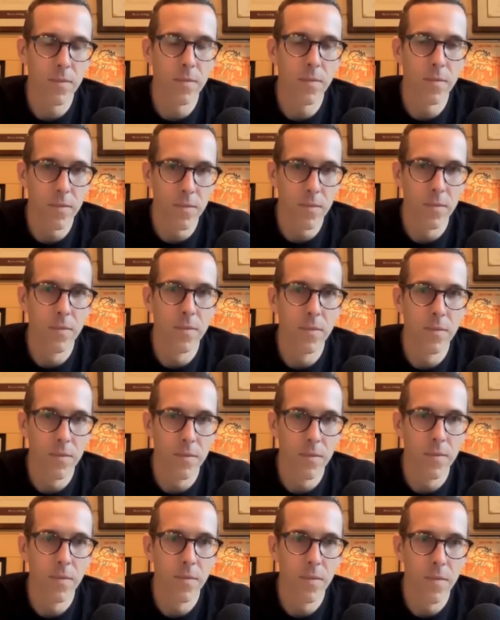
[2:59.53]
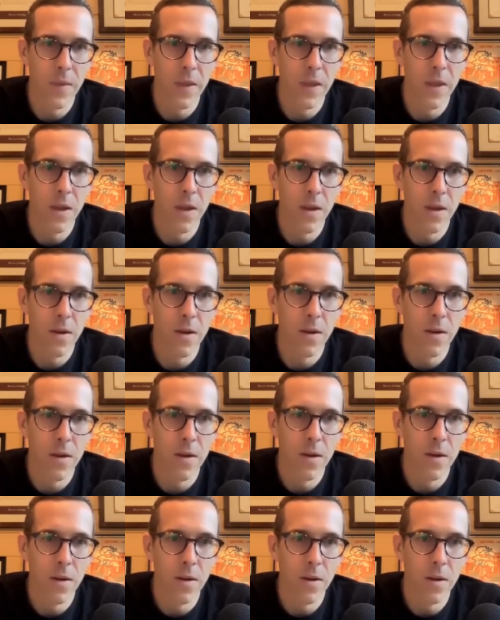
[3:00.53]
So I just have to,
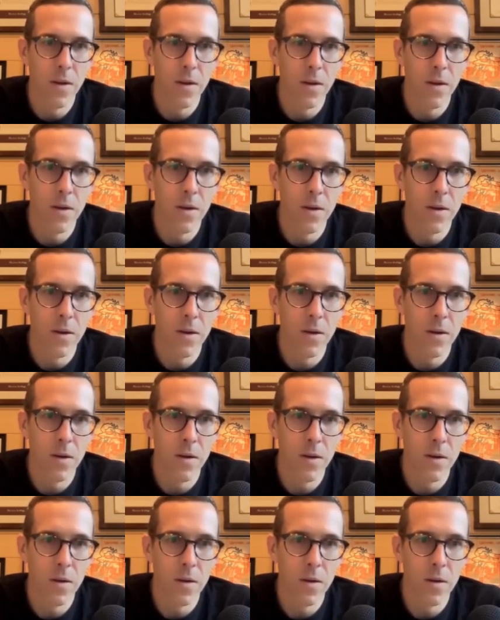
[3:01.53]
kind of,